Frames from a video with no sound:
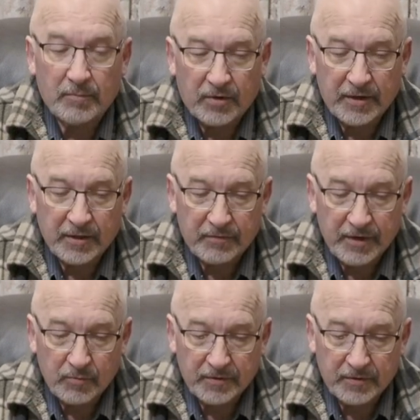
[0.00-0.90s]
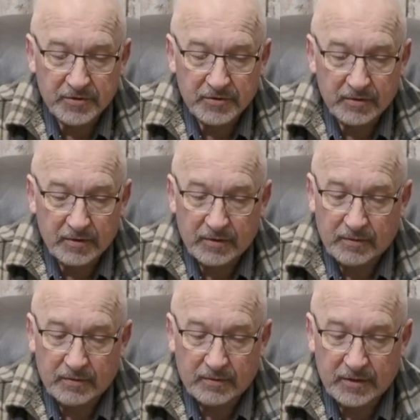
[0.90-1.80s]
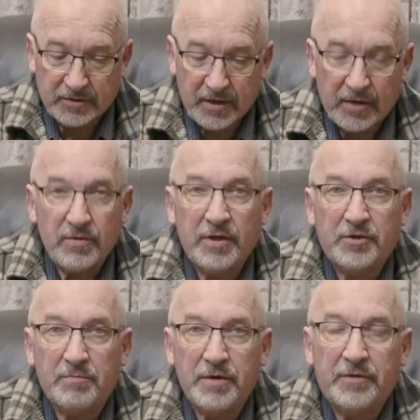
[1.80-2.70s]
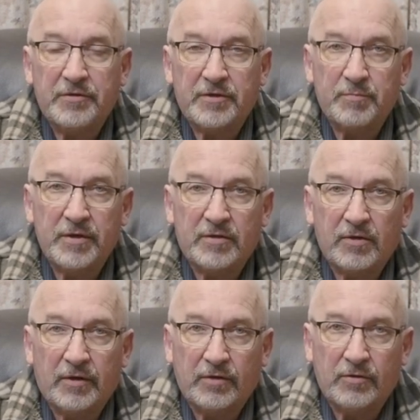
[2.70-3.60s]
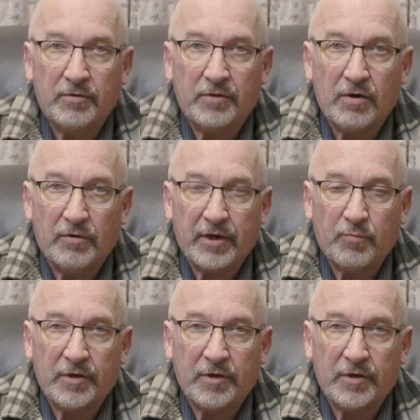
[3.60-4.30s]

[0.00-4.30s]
playing around with this, there's no intermediary speeds like you do with the old app,